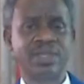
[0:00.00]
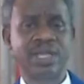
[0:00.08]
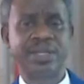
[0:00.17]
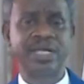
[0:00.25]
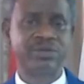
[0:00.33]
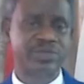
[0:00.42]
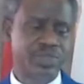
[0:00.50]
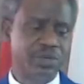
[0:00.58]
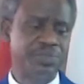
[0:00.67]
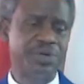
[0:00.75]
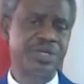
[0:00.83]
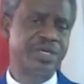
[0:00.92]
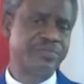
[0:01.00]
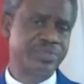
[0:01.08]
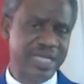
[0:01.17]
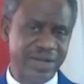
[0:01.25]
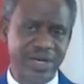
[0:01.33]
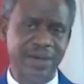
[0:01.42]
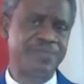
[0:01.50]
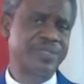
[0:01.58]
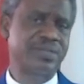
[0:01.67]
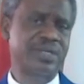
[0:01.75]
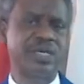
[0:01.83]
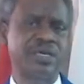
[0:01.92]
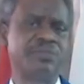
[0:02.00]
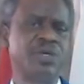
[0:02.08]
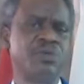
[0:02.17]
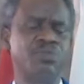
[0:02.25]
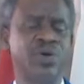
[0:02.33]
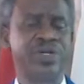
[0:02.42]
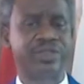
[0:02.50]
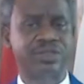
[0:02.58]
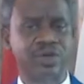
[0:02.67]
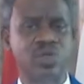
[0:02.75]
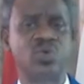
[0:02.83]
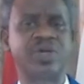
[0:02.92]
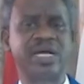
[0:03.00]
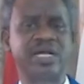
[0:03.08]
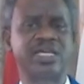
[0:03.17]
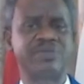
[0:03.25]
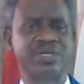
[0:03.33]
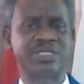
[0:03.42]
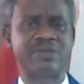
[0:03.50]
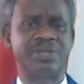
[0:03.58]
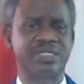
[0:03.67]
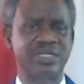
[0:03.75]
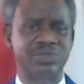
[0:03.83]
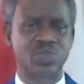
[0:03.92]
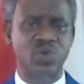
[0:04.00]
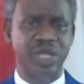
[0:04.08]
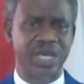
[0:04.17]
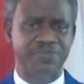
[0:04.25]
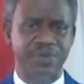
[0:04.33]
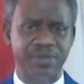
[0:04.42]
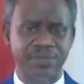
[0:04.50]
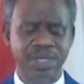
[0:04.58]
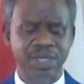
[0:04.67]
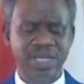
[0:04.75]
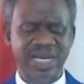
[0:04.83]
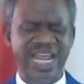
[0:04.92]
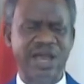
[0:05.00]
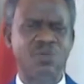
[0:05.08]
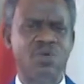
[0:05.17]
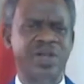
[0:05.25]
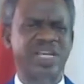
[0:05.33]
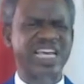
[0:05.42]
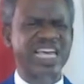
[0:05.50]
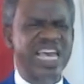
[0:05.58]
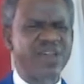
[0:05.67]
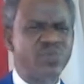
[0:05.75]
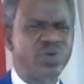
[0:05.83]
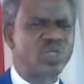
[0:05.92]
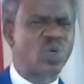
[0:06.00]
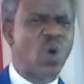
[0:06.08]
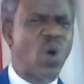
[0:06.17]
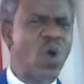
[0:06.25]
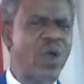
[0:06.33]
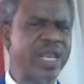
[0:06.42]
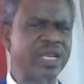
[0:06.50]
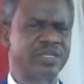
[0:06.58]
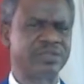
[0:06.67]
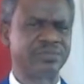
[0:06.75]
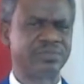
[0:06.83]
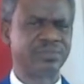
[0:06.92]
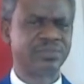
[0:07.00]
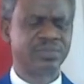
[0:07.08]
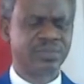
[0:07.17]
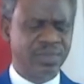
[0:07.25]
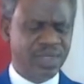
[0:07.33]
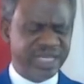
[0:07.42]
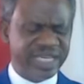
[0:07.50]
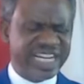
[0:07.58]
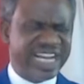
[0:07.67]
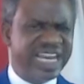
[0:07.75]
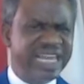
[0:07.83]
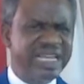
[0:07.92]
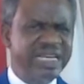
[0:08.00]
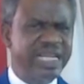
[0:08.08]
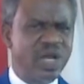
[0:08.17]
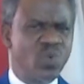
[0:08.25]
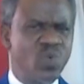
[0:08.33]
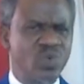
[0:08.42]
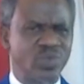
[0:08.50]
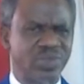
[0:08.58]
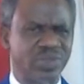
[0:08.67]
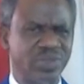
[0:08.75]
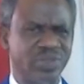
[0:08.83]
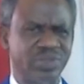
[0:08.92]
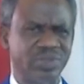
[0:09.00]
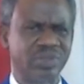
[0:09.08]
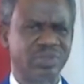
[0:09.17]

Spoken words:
And then somebody came, another person came, but the third one that came, a Samaritan, to help him, that one came with oil. He cleaned the wounds.